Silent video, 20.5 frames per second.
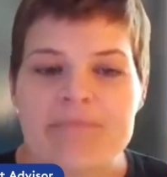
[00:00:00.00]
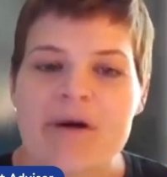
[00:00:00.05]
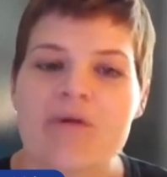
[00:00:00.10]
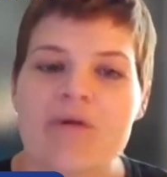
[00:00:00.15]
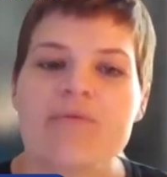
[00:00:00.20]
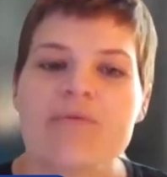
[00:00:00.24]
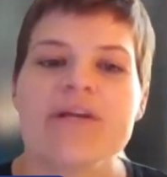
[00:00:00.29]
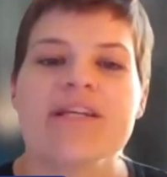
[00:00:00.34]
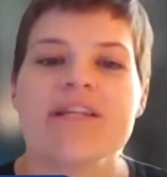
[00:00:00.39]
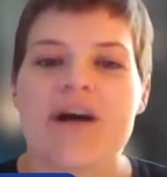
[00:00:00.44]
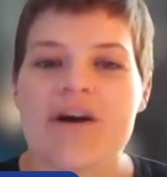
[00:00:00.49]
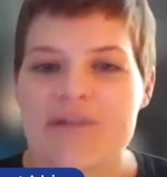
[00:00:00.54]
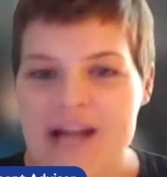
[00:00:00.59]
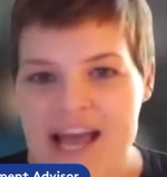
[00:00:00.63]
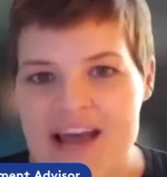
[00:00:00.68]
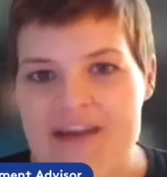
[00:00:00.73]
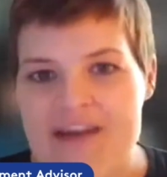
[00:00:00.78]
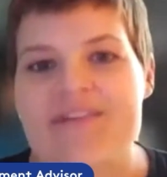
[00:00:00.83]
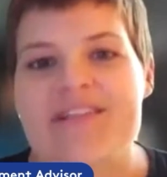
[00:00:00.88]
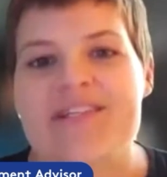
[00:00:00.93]
but we don't
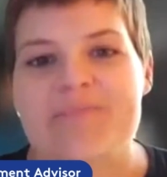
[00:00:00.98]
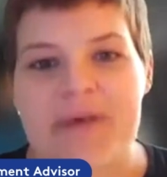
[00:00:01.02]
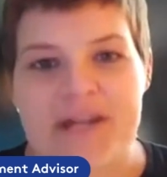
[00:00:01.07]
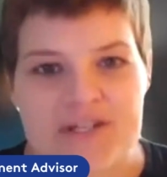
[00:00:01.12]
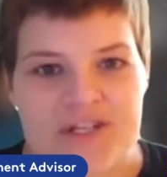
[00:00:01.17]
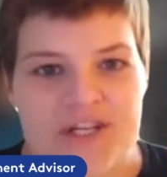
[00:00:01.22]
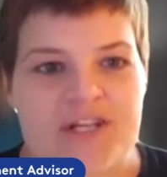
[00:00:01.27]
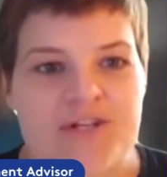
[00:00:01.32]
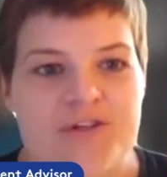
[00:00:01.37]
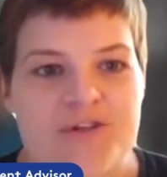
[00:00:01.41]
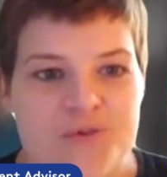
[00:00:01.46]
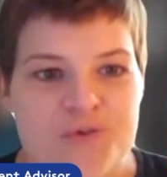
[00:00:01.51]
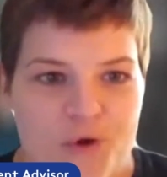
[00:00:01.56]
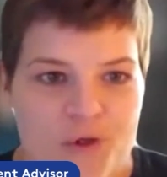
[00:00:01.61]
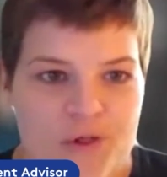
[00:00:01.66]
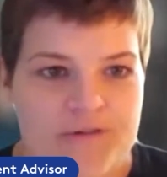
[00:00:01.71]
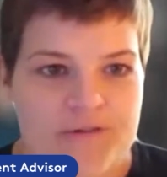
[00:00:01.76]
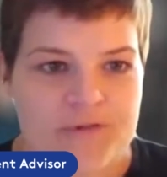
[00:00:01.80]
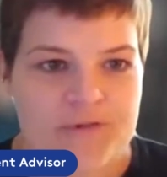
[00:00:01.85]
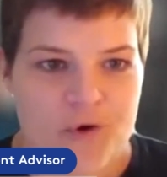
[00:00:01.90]
have as much
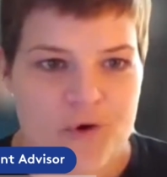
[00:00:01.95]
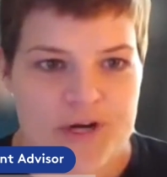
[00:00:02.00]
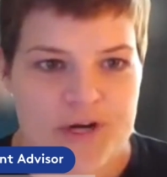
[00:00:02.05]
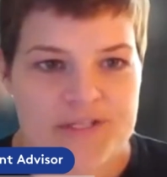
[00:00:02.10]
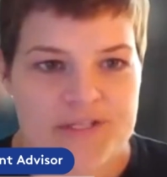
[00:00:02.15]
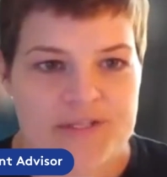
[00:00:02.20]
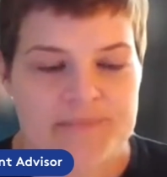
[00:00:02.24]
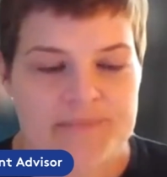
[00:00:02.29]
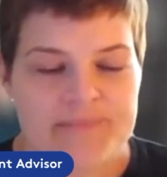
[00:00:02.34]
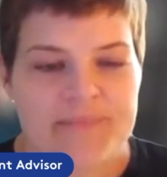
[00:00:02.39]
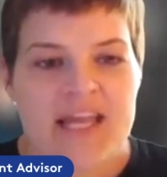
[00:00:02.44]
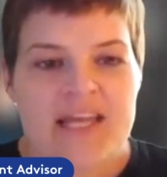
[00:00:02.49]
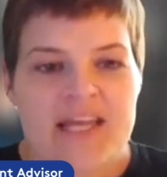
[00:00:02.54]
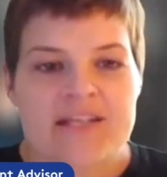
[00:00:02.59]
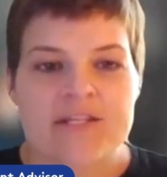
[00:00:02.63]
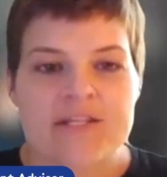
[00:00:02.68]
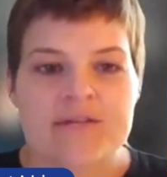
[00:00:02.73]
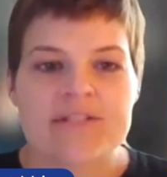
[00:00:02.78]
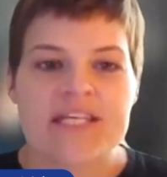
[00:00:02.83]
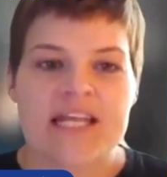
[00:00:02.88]
control, of course.
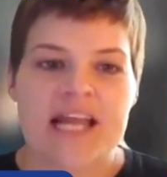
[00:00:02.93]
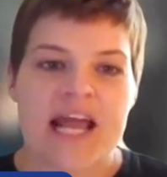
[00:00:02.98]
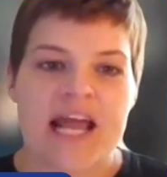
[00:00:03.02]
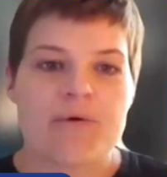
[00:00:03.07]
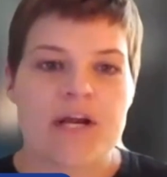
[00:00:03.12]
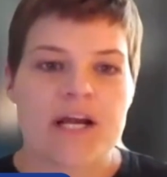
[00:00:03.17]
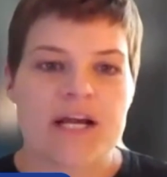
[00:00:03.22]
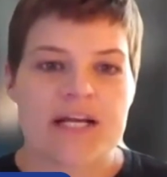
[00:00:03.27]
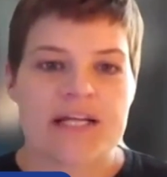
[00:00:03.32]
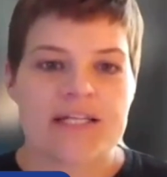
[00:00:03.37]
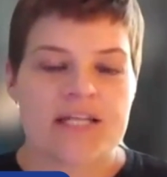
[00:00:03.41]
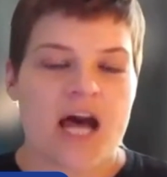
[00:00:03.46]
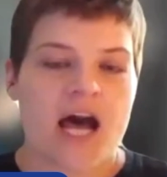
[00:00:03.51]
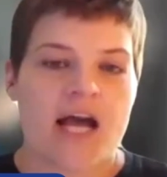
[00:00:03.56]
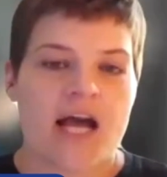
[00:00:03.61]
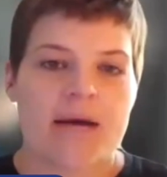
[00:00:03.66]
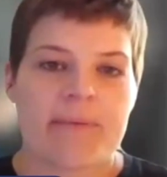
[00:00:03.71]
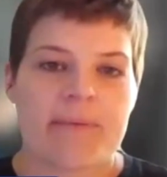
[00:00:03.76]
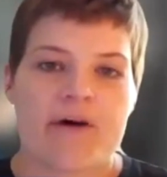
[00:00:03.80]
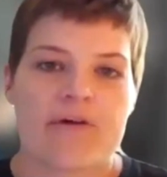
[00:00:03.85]
So today we're going to
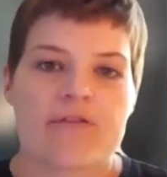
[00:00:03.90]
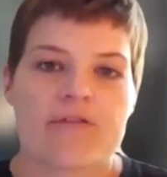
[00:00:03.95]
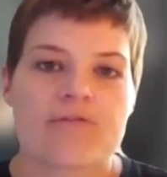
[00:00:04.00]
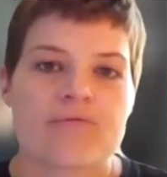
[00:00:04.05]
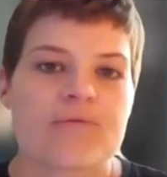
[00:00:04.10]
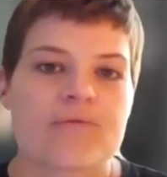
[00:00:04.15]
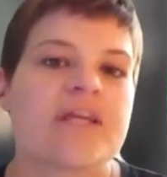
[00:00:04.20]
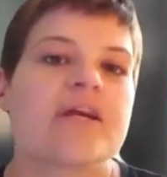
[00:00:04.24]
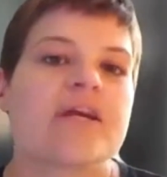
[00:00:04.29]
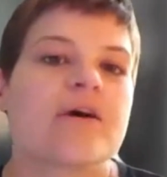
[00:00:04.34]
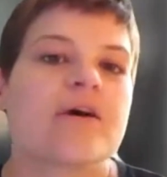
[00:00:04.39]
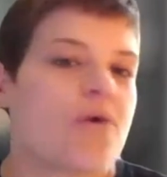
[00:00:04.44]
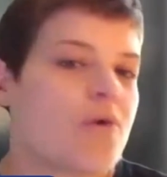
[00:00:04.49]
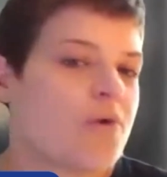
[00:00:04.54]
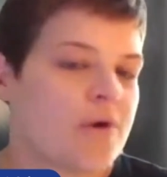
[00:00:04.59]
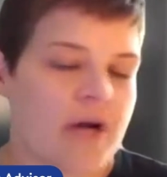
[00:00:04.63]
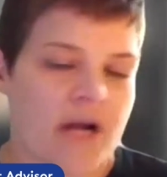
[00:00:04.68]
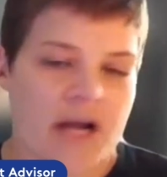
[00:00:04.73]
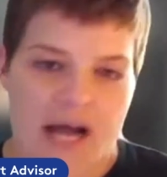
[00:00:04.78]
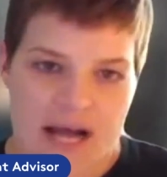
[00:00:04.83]
talk about three
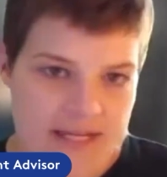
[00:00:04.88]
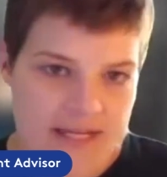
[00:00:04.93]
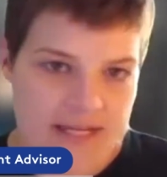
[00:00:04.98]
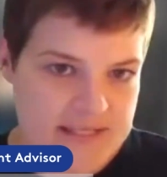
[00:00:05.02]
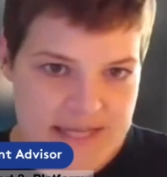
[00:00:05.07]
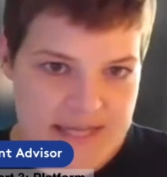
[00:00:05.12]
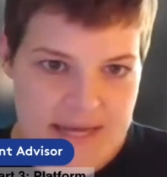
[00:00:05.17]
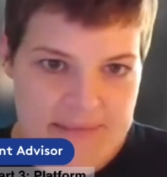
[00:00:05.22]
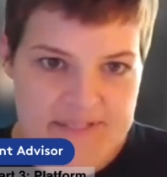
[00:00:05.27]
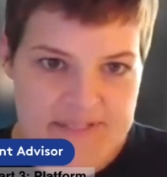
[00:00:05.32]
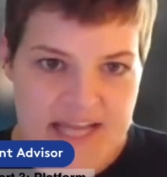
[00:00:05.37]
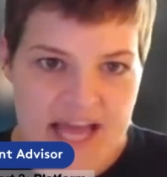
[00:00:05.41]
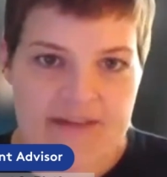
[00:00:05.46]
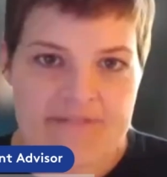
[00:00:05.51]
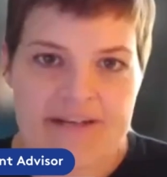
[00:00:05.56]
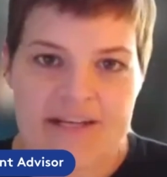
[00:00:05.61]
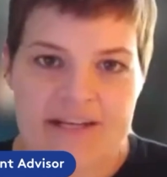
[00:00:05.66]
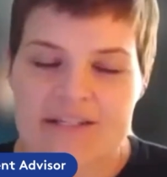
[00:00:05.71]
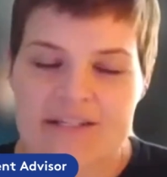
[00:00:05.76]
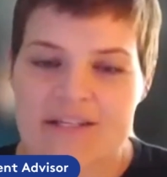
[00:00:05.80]
core concepts
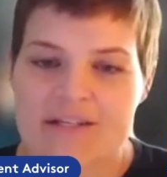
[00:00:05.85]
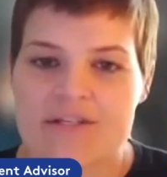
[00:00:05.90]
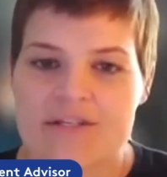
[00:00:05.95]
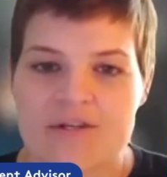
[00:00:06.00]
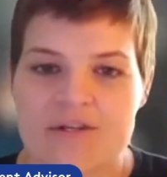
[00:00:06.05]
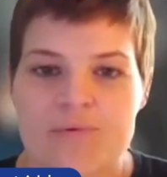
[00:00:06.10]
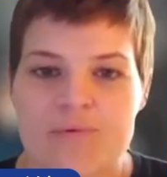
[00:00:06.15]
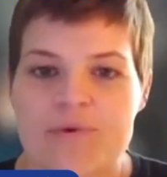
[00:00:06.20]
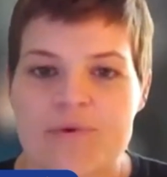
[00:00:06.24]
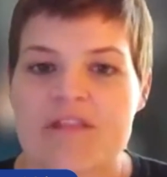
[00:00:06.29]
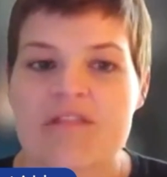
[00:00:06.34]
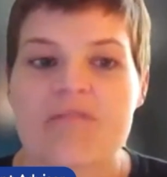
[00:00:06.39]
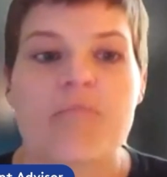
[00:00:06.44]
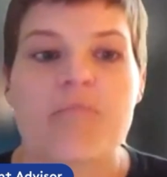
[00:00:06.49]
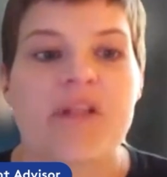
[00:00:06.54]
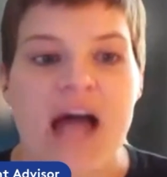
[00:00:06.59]
having to do with